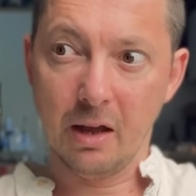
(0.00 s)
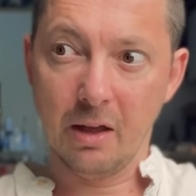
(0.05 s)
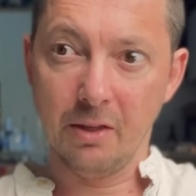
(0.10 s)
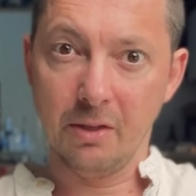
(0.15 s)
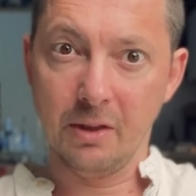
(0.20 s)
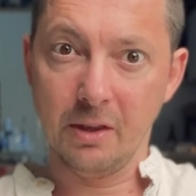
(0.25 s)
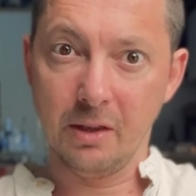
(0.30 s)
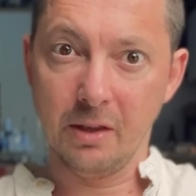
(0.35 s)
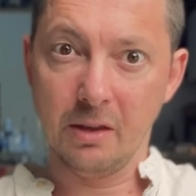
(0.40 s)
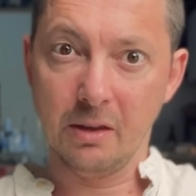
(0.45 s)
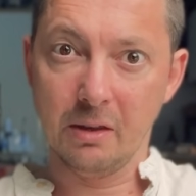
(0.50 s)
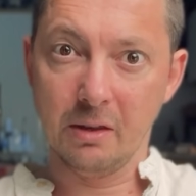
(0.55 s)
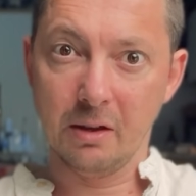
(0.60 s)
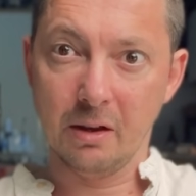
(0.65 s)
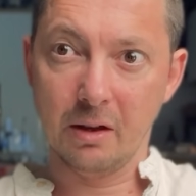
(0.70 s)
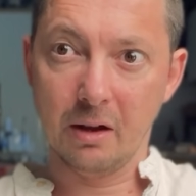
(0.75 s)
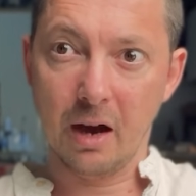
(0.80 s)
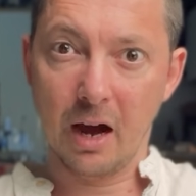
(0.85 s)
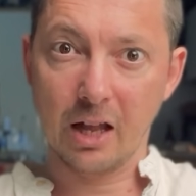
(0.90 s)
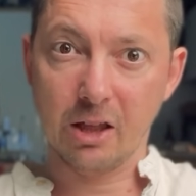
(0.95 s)
the
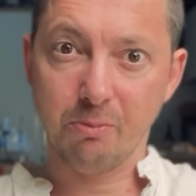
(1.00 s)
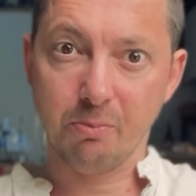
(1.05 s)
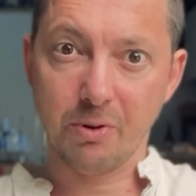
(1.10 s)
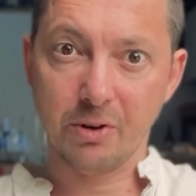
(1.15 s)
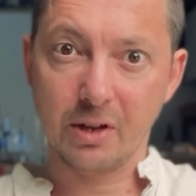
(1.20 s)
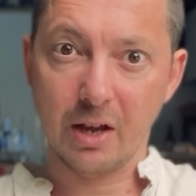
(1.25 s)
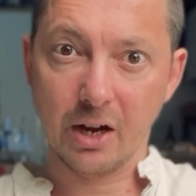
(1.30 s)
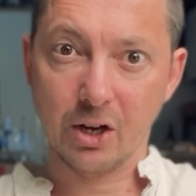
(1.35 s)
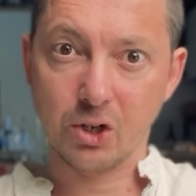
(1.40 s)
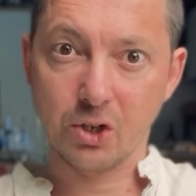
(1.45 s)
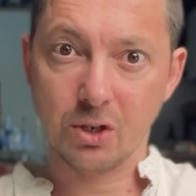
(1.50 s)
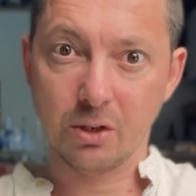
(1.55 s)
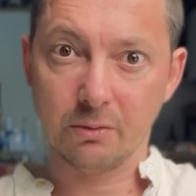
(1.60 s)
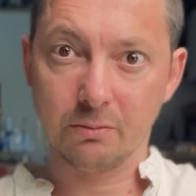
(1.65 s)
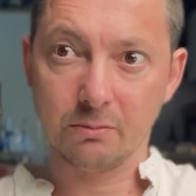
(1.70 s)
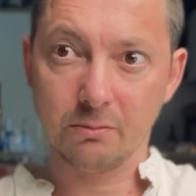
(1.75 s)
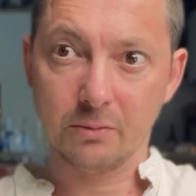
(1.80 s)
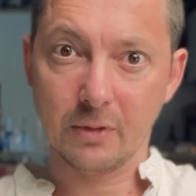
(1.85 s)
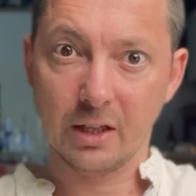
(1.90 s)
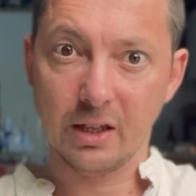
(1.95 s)
art
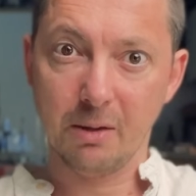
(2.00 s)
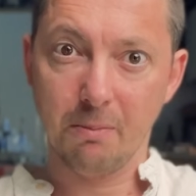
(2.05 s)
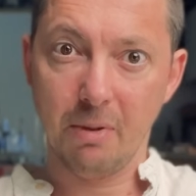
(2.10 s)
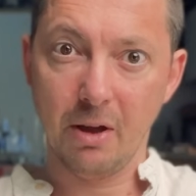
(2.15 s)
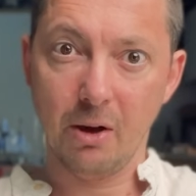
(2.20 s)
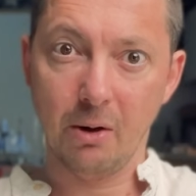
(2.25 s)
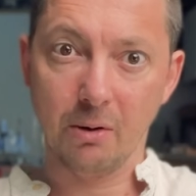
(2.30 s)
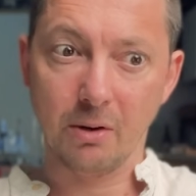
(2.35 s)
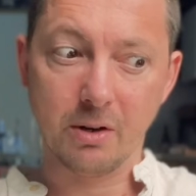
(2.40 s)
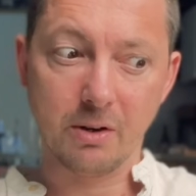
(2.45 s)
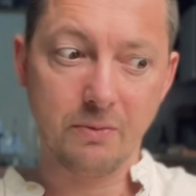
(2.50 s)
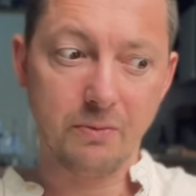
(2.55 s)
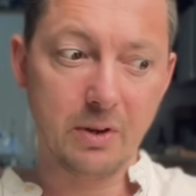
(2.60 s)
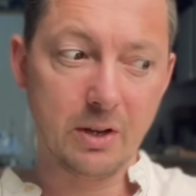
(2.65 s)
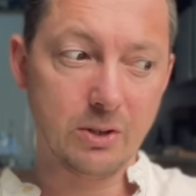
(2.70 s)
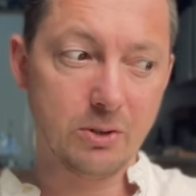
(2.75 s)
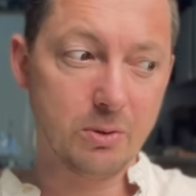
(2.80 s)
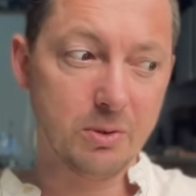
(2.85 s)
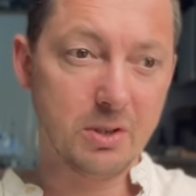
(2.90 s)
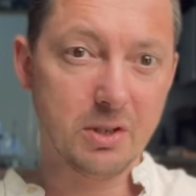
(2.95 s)
production and the biography,
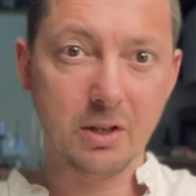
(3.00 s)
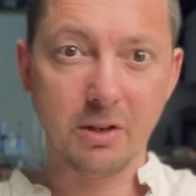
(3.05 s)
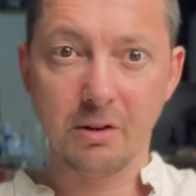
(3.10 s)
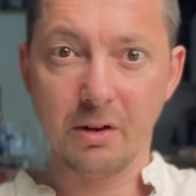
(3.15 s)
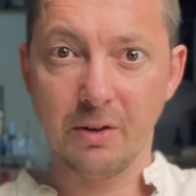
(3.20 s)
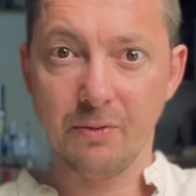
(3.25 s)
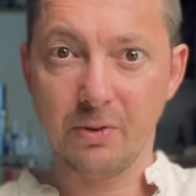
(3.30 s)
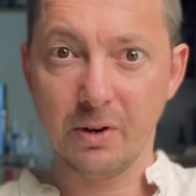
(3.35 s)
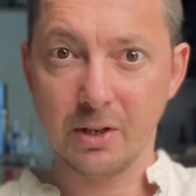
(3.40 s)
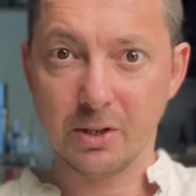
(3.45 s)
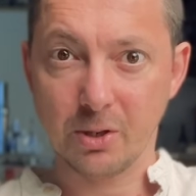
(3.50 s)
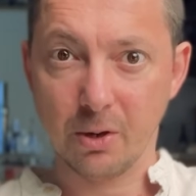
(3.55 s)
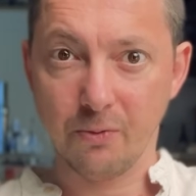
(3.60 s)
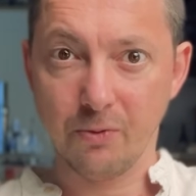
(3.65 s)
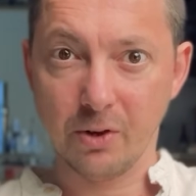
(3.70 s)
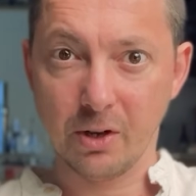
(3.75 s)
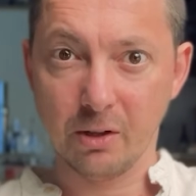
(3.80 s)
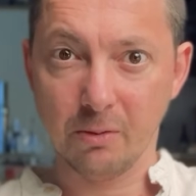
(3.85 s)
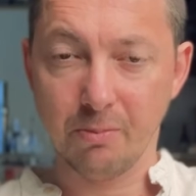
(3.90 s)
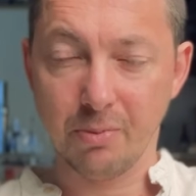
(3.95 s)
and to a degree
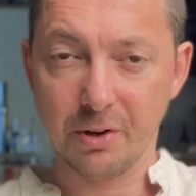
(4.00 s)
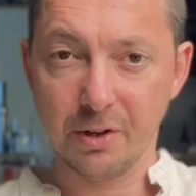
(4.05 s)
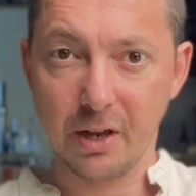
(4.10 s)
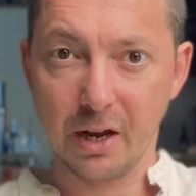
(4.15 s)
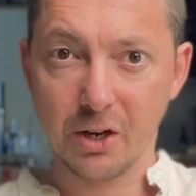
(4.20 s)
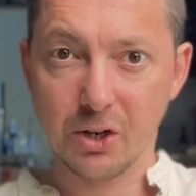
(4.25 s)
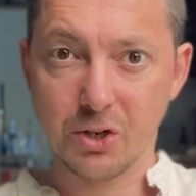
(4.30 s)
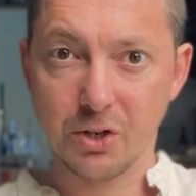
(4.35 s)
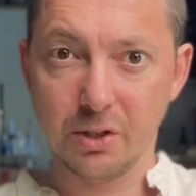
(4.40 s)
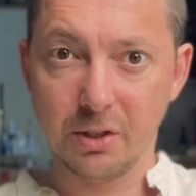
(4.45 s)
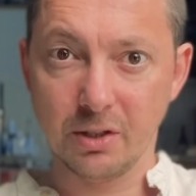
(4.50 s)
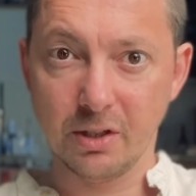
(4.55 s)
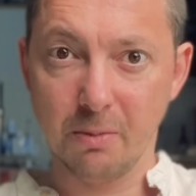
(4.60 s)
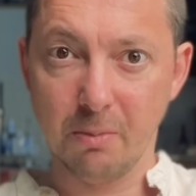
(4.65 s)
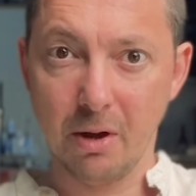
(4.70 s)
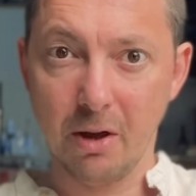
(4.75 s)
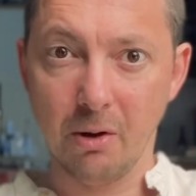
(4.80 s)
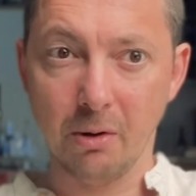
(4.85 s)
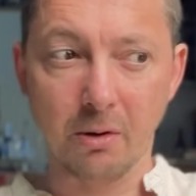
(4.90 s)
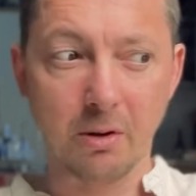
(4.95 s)
philosophical production and the
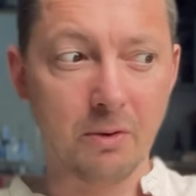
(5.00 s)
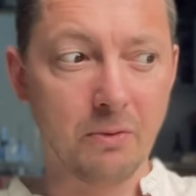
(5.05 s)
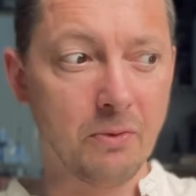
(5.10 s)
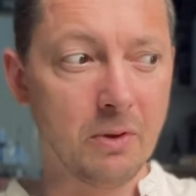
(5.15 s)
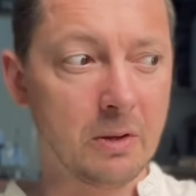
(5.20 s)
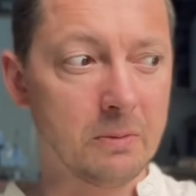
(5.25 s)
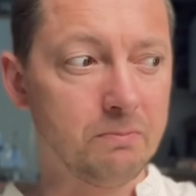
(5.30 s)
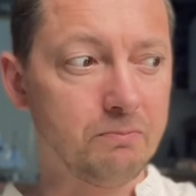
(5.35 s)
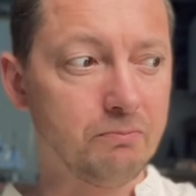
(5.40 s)
biography.